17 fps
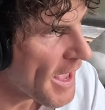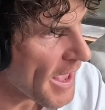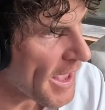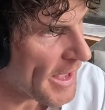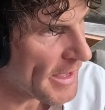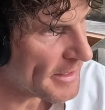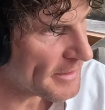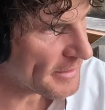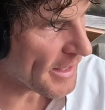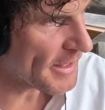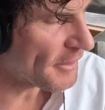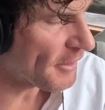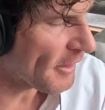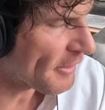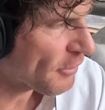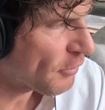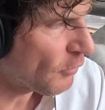And
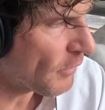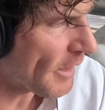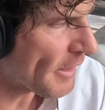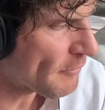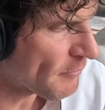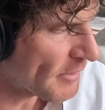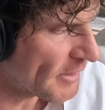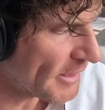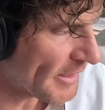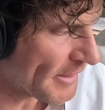I thought a really